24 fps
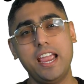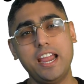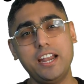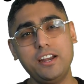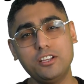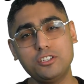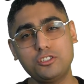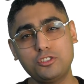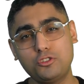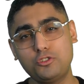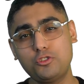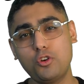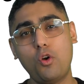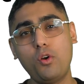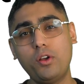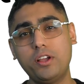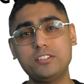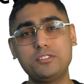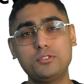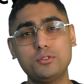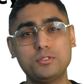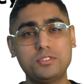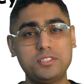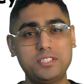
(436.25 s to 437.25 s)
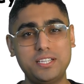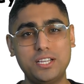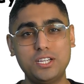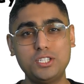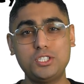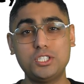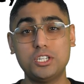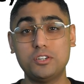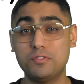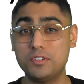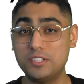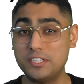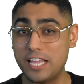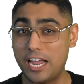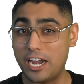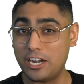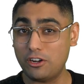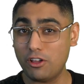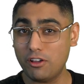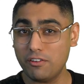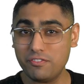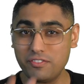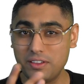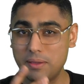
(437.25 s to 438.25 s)
and a strong association with
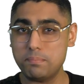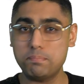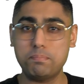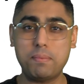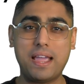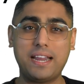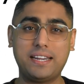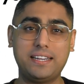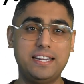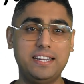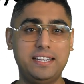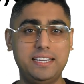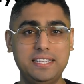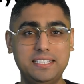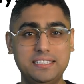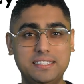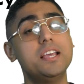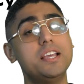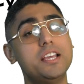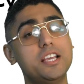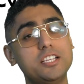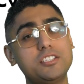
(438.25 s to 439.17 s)
that of impacted teeth.